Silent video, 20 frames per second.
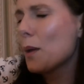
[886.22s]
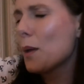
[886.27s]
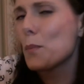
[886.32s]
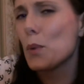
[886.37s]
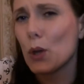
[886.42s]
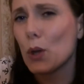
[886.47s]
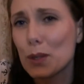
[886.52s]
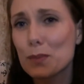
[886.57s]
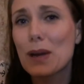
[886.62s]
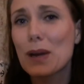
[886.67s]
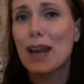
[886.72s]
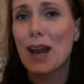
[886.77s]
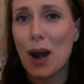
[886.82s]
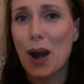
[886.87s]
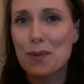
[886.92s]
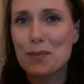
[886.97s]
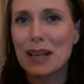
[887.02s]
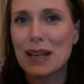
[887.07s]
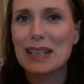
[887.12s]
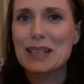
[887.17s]
putting my
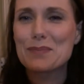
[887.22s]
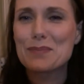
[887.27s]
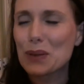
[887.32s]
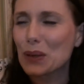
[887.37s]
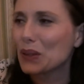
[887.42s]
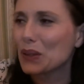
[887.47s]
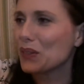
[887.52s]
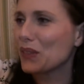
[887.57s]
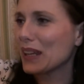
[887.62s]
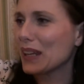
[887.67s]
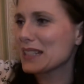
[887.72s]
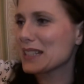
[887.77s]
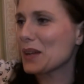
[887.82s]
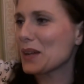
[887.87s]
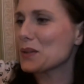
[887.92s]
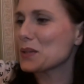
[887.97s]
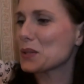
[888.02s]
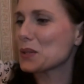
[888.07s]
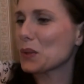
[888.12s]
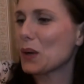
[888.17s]
arm in and pulling things
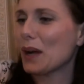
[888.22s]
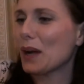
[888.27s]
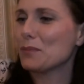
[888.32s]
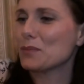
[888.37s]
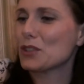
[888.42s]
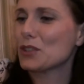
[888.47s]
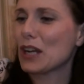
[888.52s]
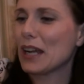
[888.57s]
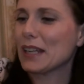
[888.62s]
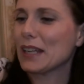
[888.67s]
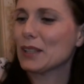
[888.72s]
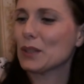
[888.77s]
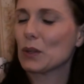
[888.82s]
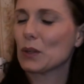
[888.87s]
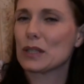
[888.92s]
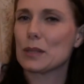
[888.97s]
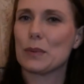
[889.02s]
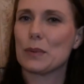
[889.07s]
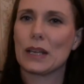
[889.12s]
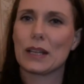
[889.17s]
out so I'm trying
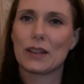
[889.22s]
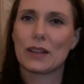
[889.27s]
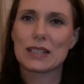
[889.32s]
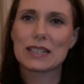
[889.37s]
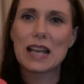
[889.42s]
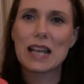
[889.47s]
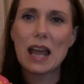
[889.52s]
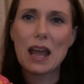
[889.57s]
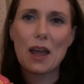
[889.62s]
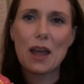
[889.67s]
not to break things.